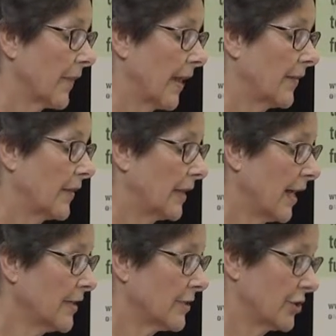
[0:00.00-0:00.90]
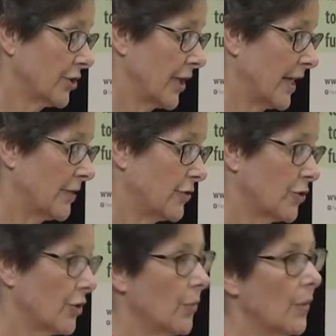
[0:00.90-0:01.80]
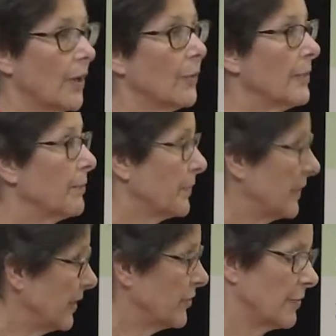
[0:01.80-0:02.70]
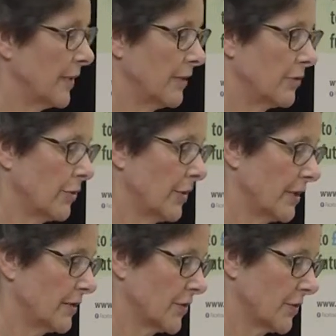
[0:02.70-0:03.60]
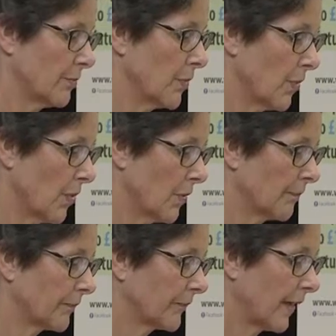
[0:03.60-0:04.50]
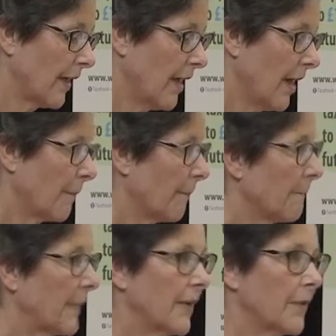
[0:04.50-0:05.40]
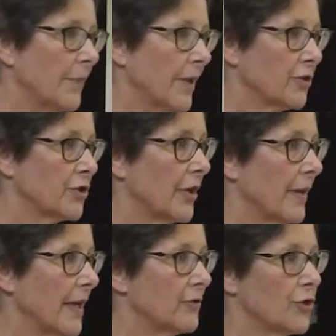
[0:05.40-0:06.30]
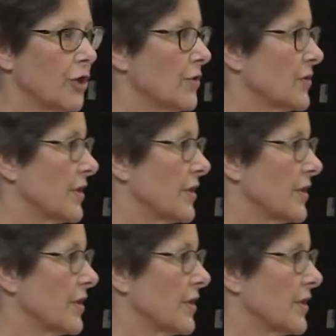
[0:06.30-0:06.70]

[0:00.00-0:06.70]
and the lighter shades show where we need to be doing some more. And the picture shows